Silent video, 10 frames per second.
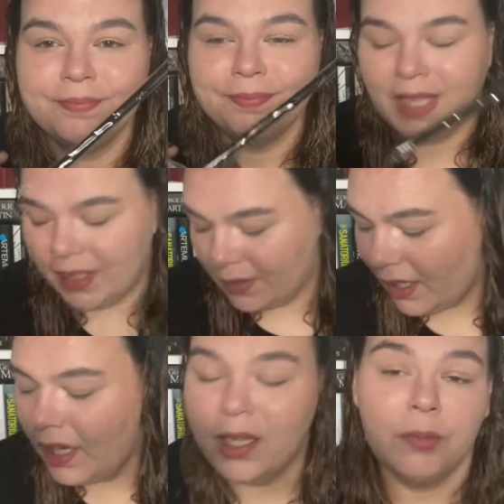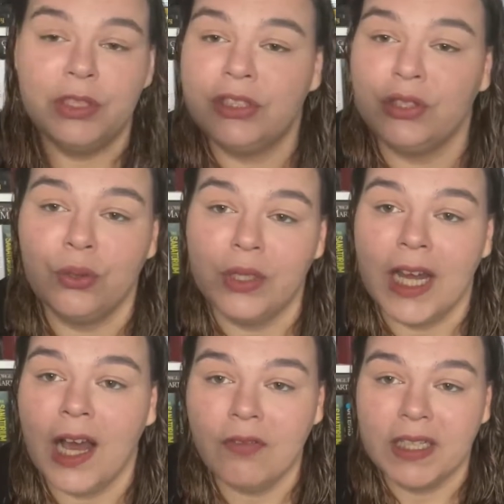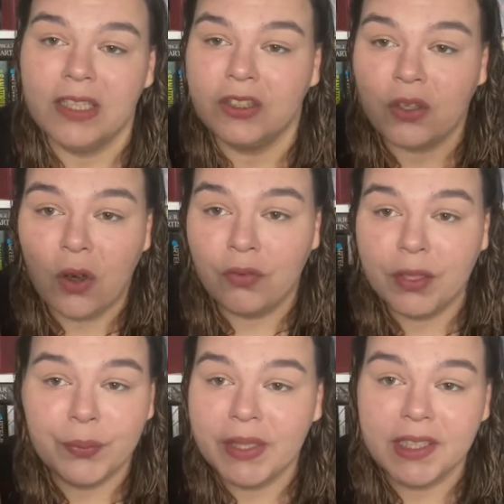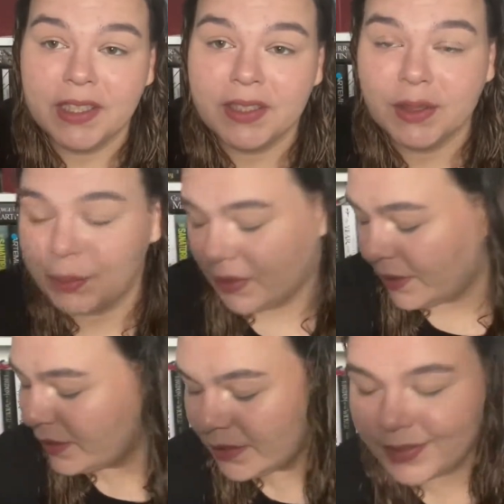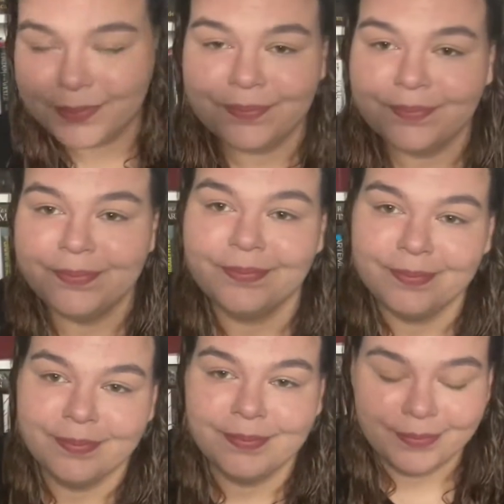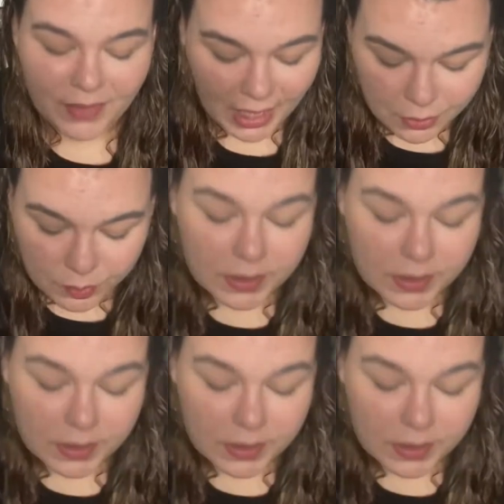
thing. I am so going to have a nice coffee with this because I don't